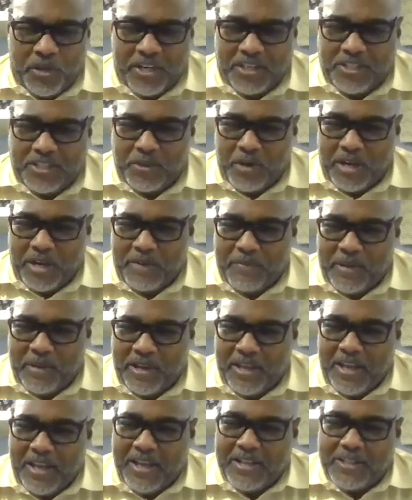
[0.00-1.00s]
it to any
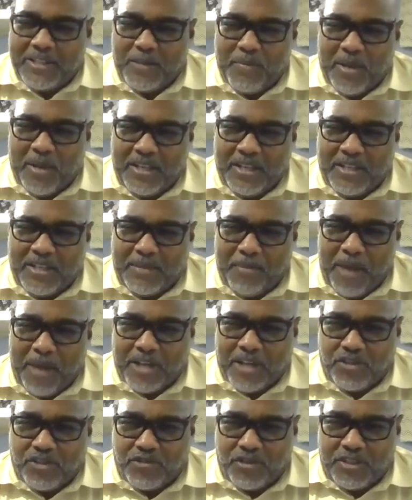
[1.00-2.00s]
too many
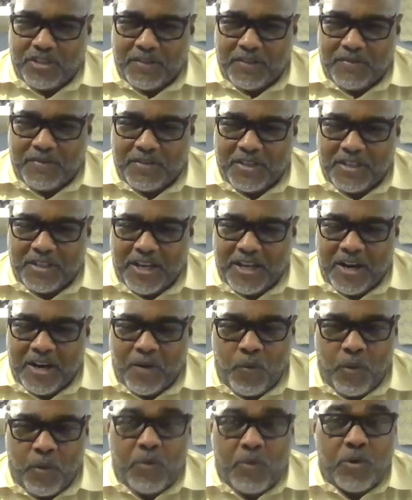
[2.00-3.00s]
demonstratives in there.
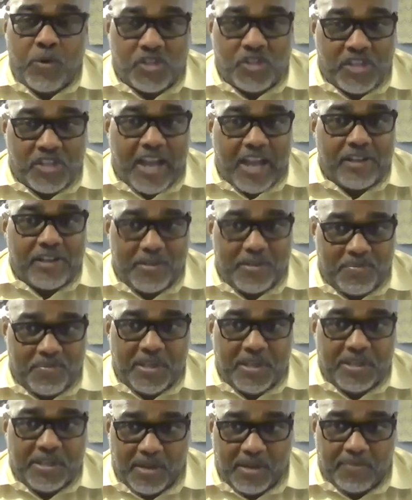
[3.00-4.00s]
We were soundly
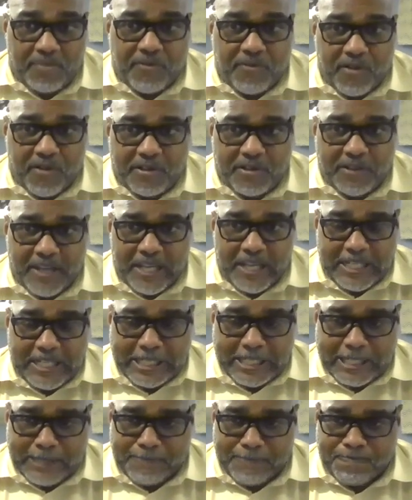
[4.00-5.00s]
beaten up front, and
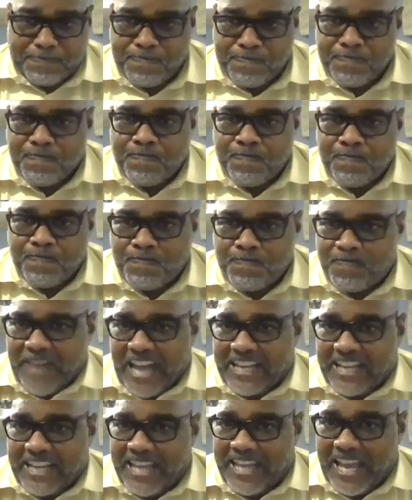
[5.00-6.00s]
um,
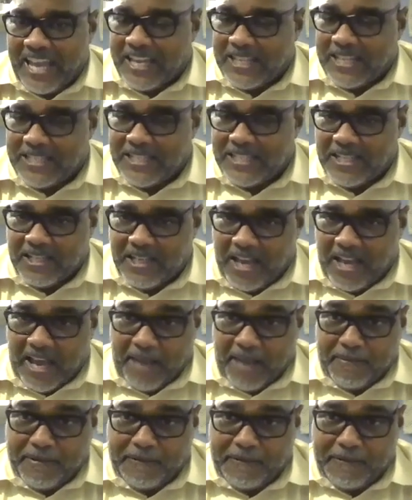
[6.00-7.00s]
that can't continue to happen.